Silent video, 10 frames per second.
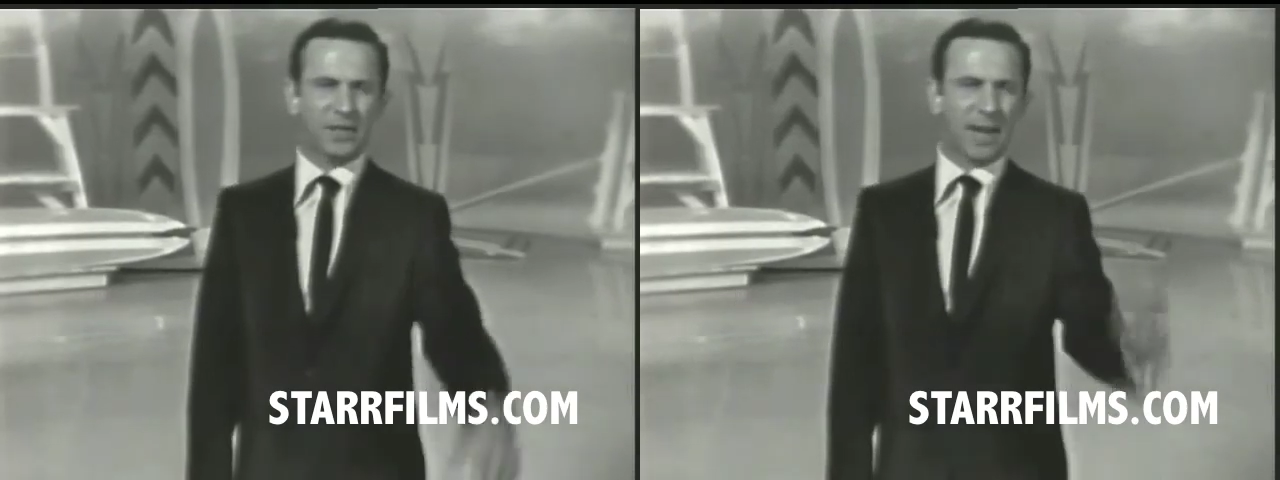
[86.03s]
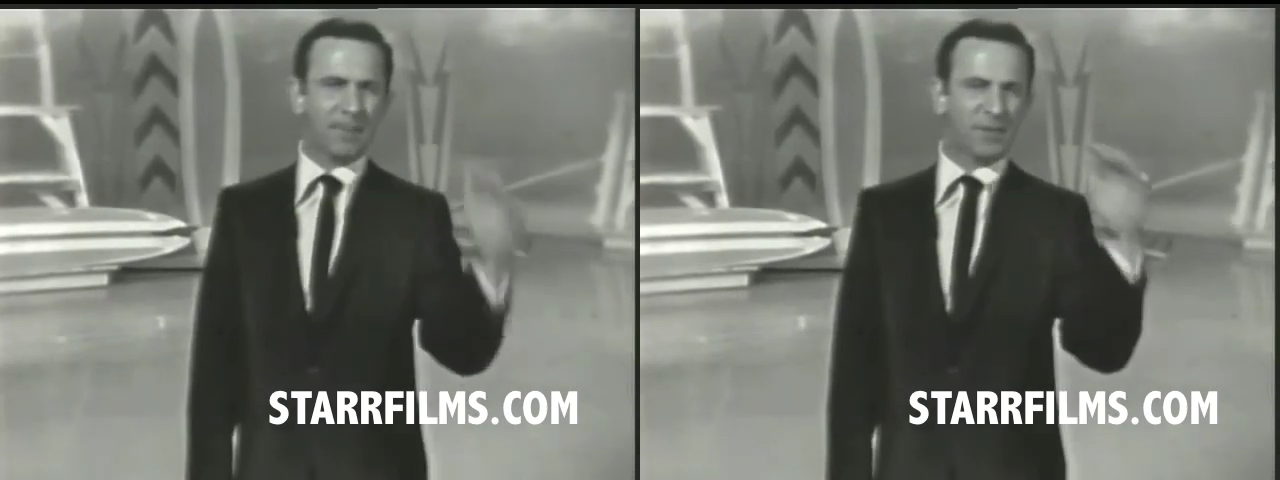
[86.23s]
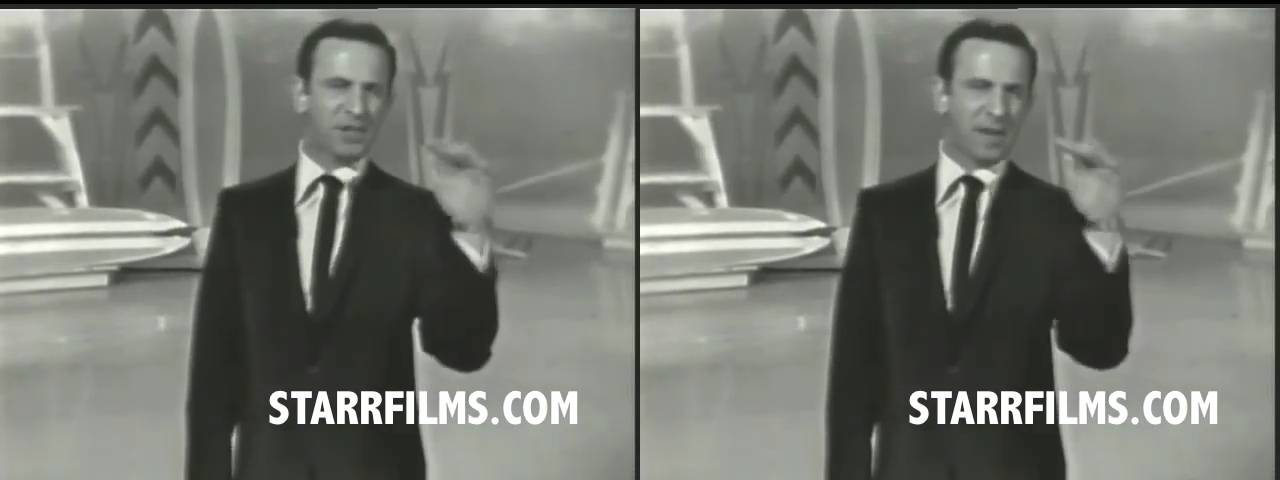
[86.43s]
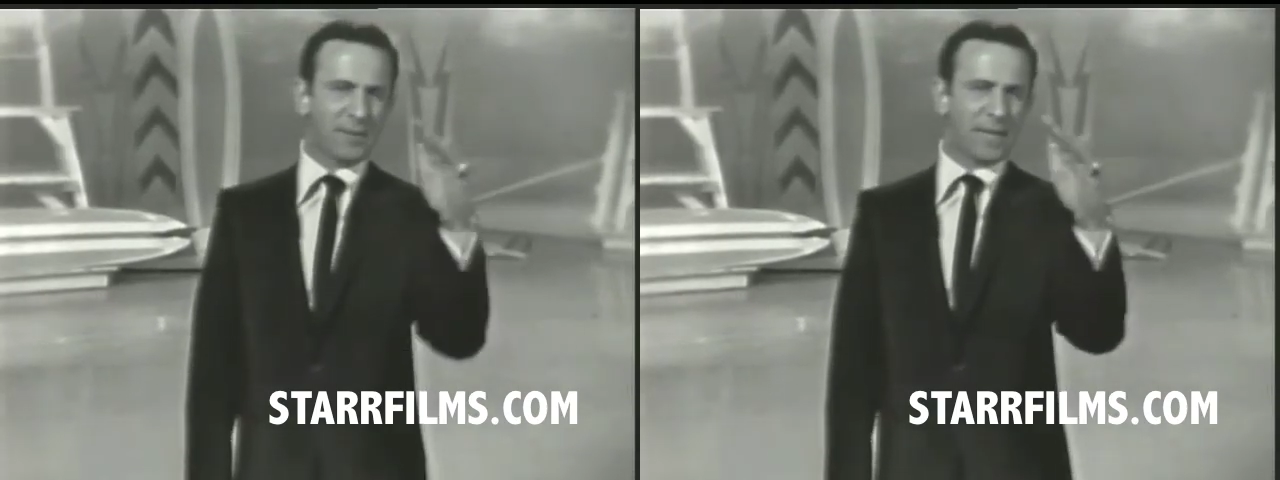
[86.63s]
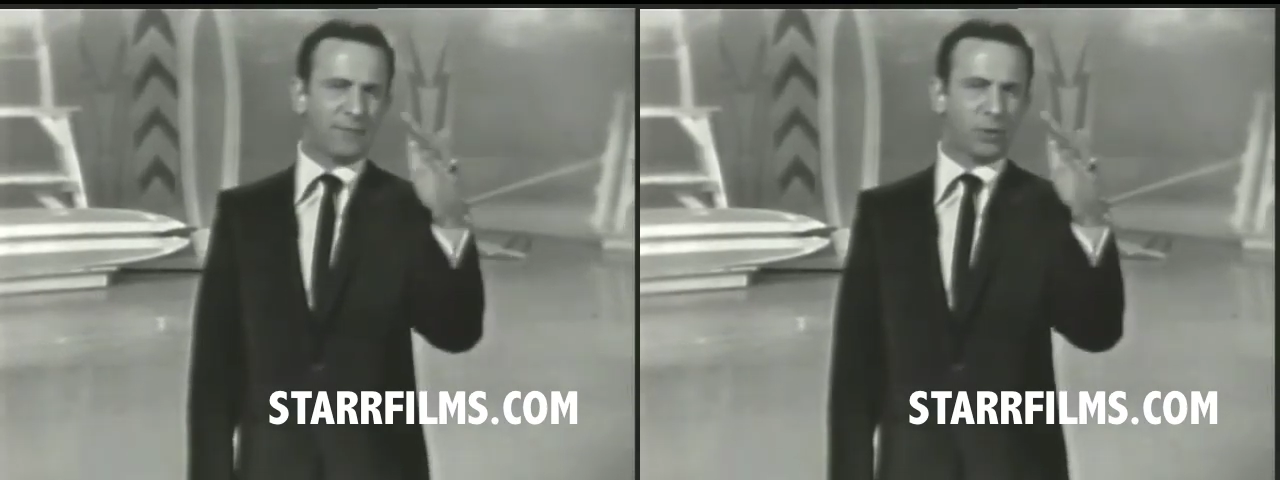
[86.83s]
top of a
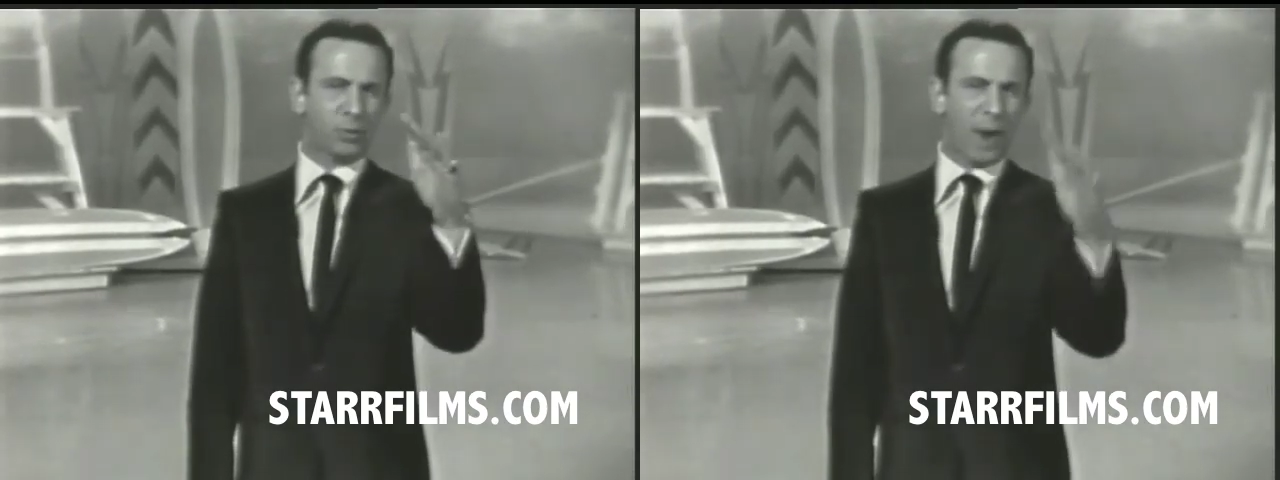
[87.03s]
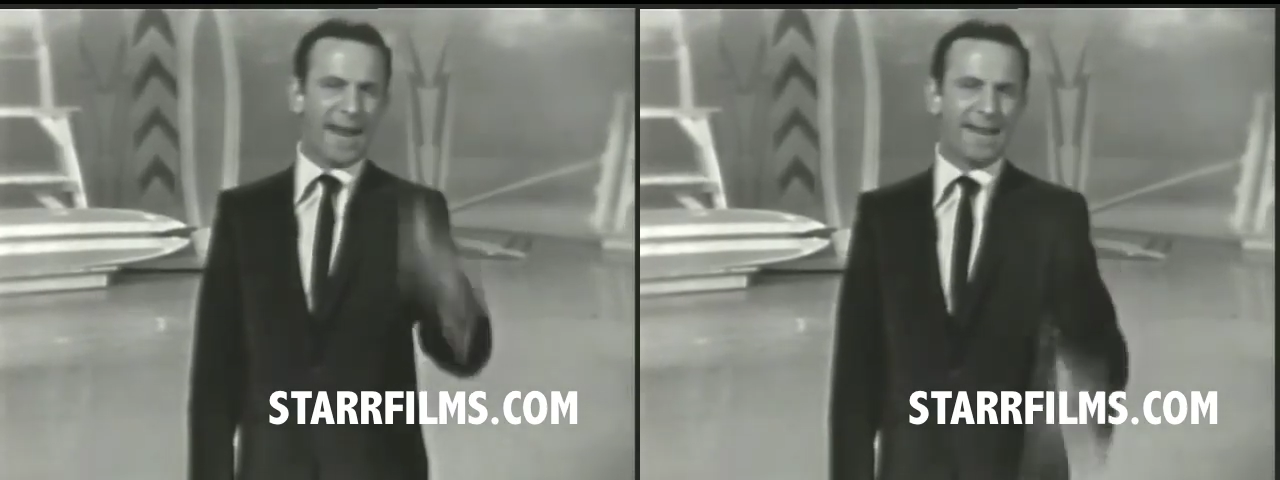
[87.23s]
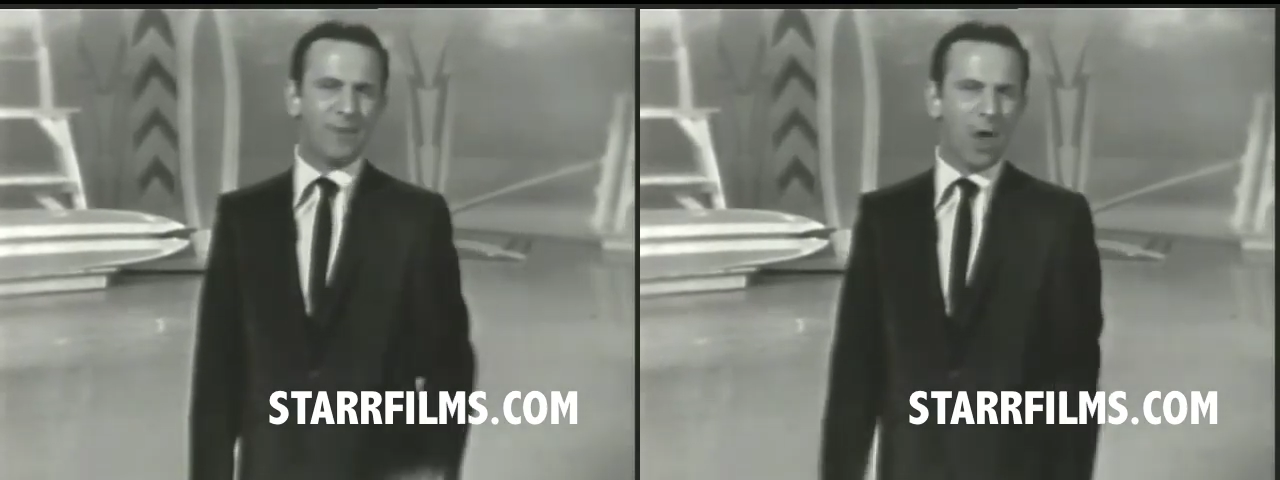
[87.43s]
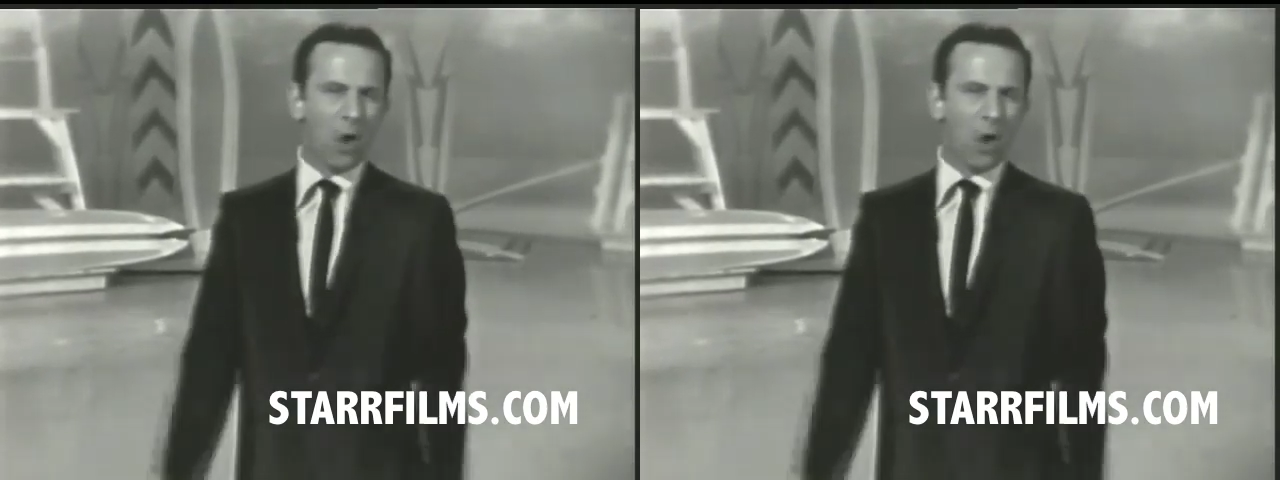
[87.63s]
70-foot wave